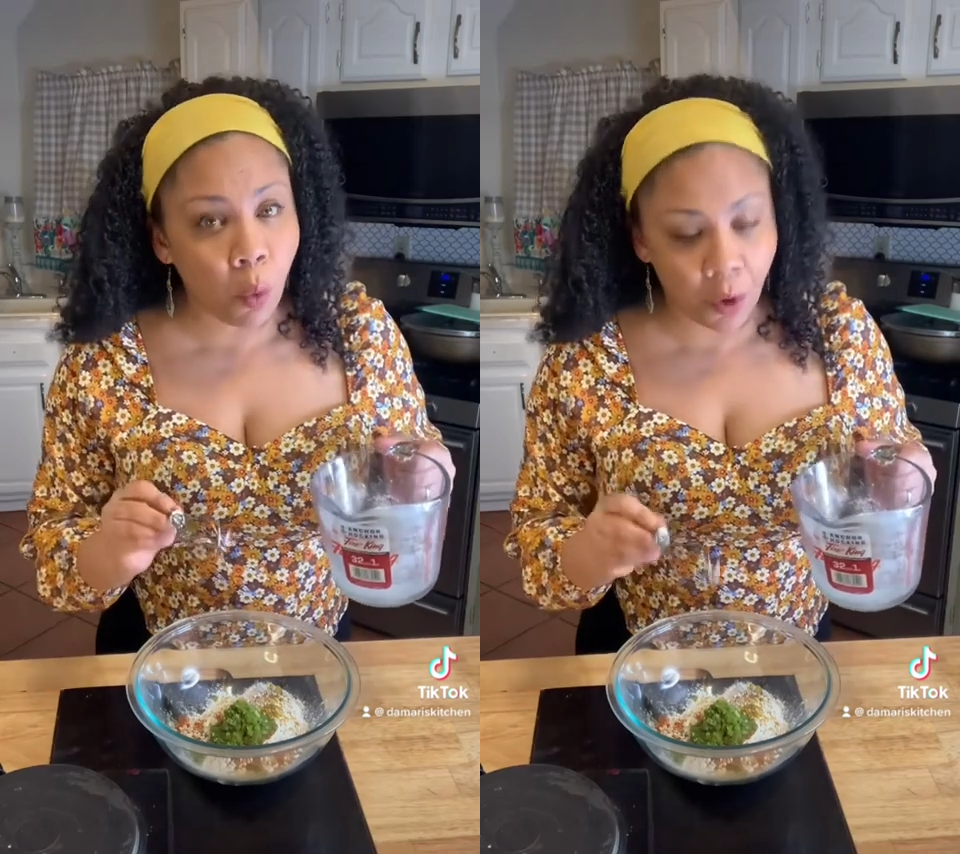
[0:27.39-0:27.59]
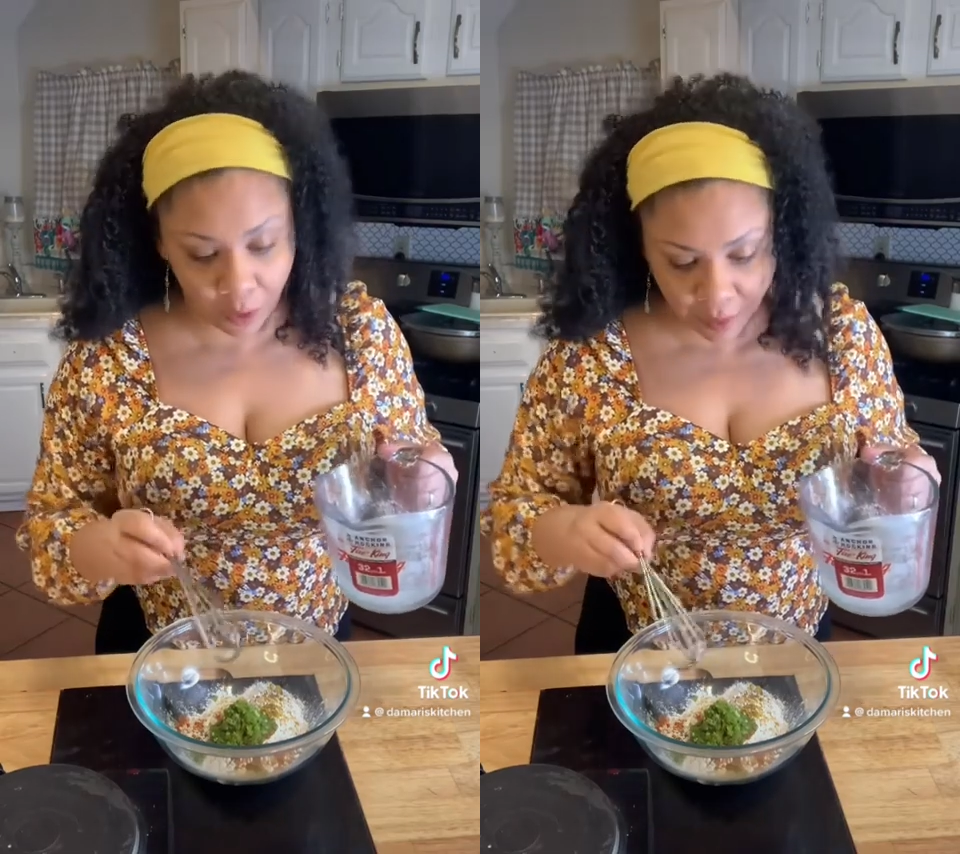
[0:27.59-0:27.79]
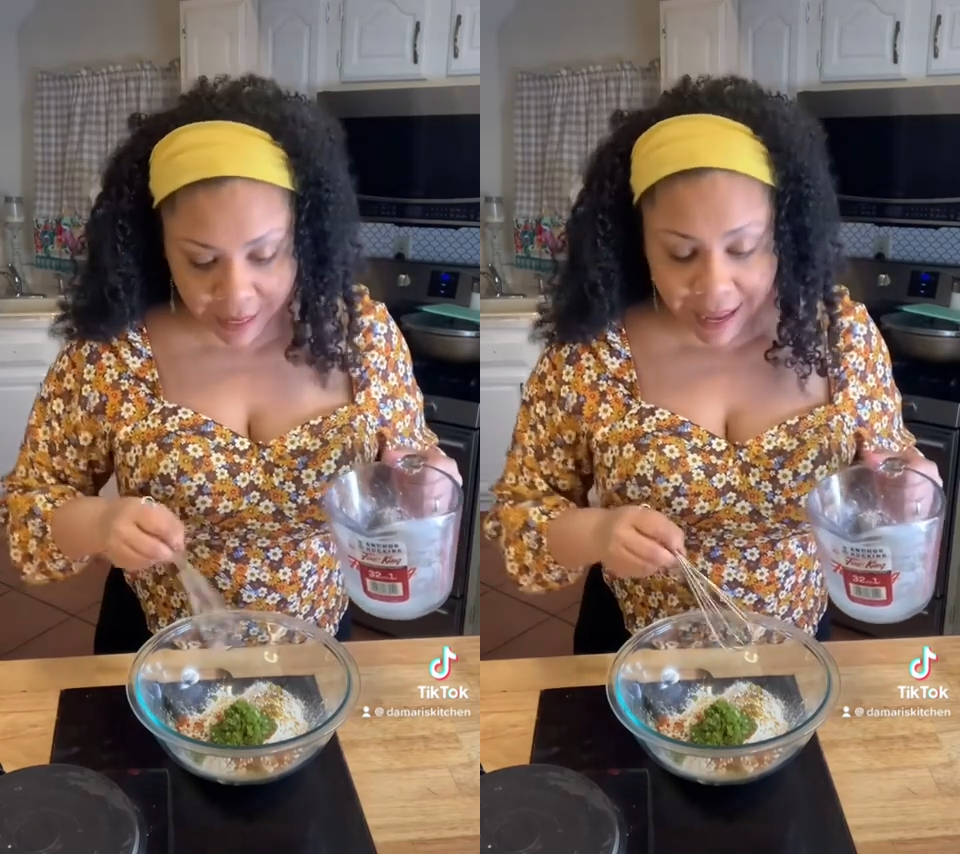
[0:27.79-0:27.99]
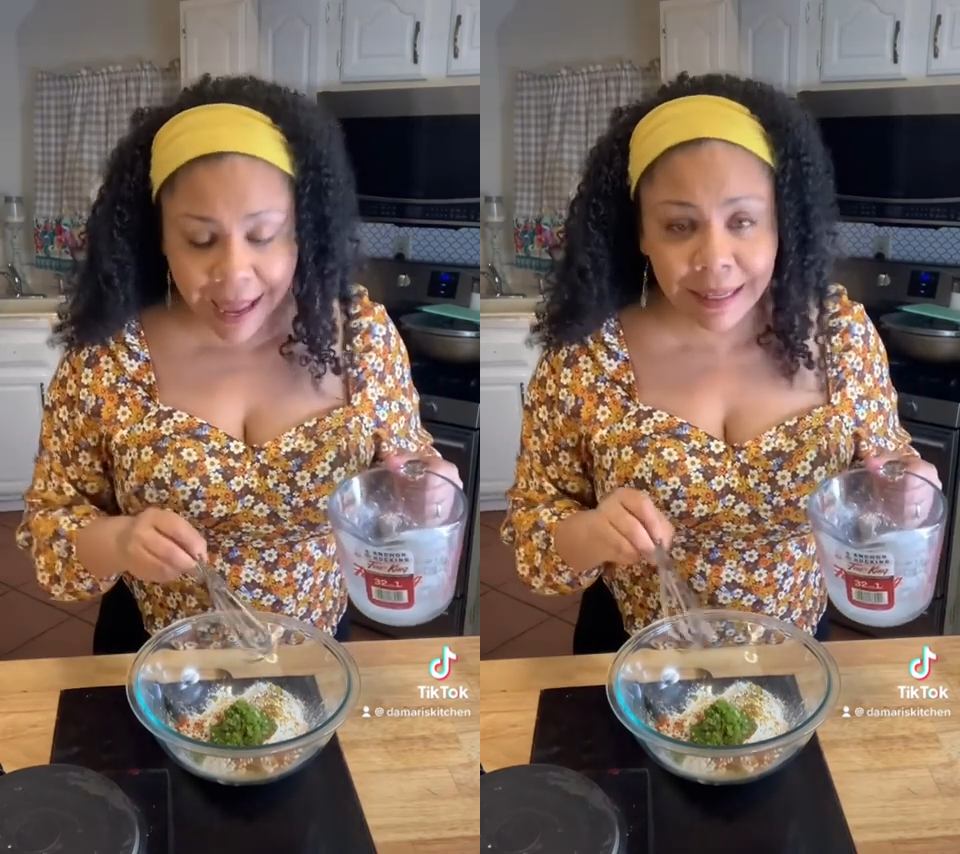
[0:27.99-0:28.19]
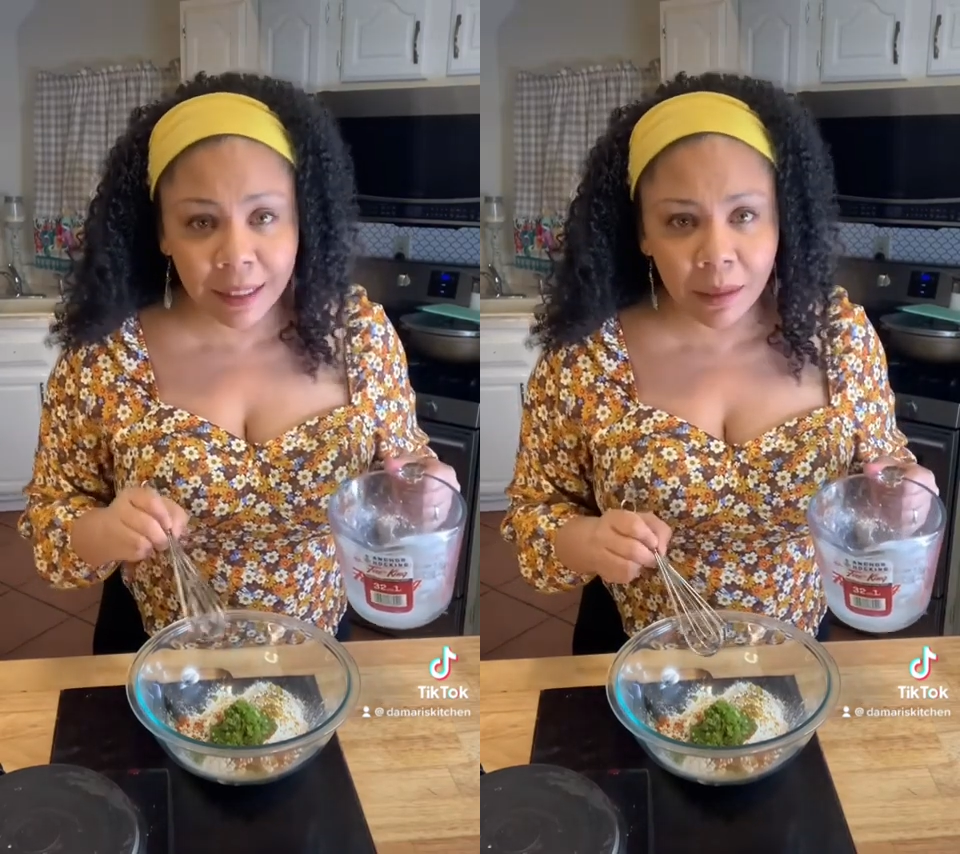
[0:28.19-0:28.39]
It has
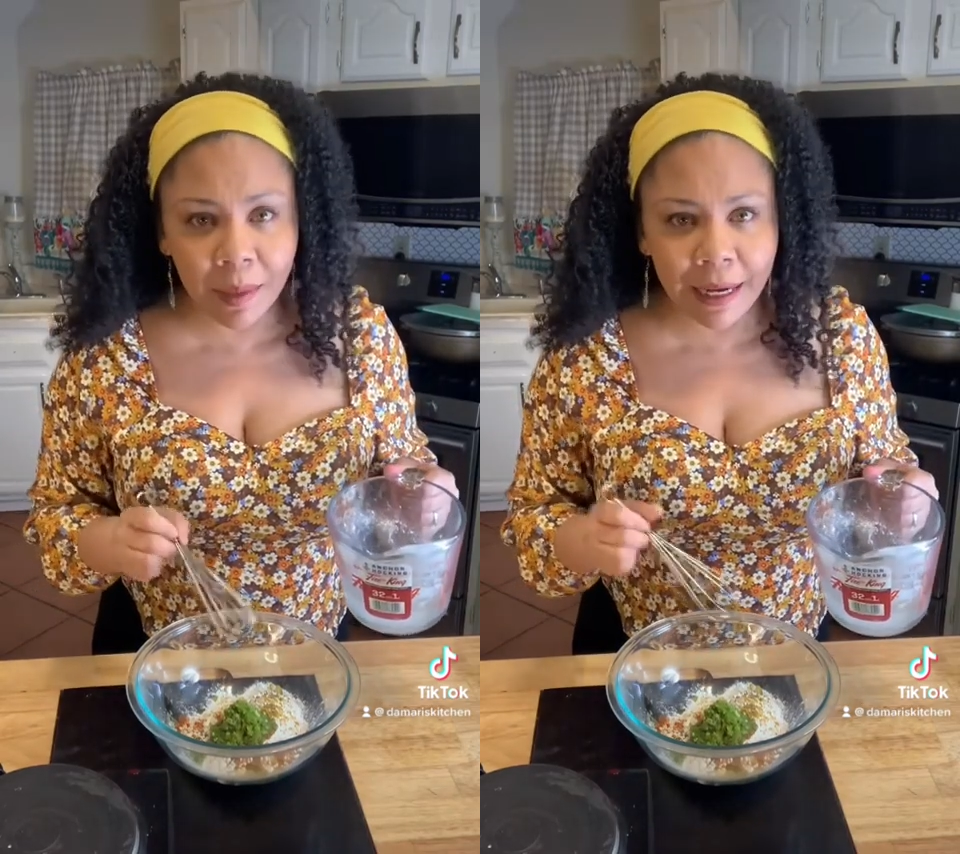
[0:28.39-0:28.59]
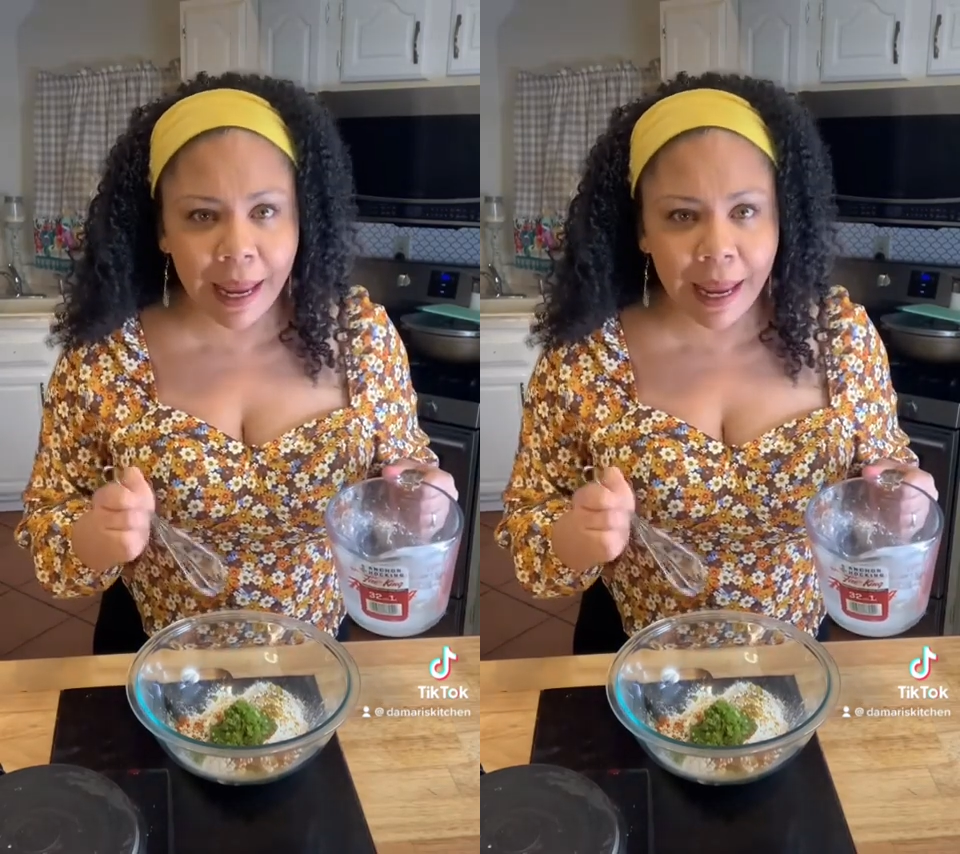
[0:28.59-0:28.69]
to be like a